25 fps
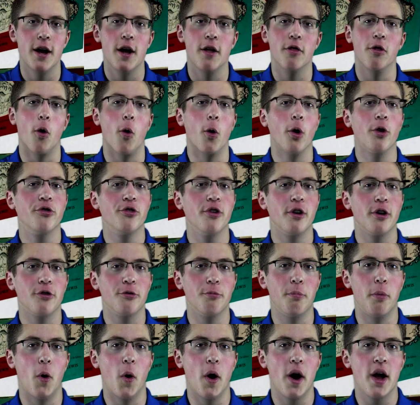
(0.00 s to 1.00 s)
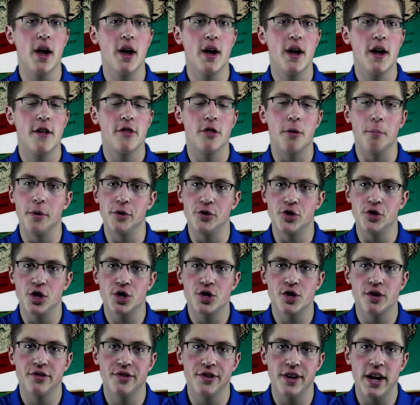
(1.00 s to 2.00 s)
The Horse and His Boy, The
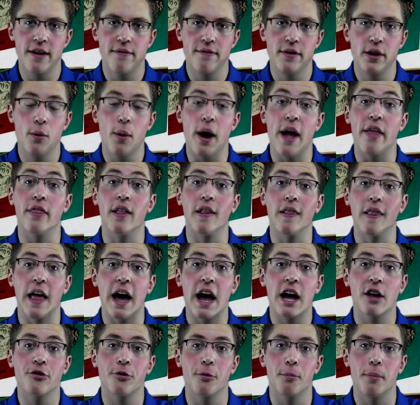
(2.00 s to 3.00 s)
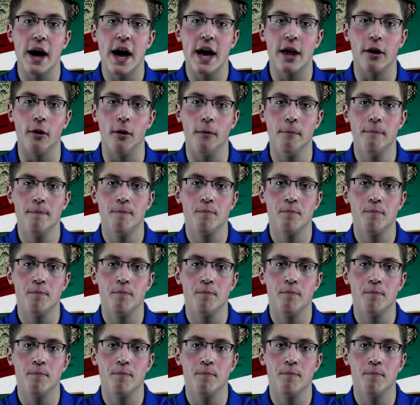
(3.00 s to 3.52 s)
Magician's Nephew, and The Last Battle.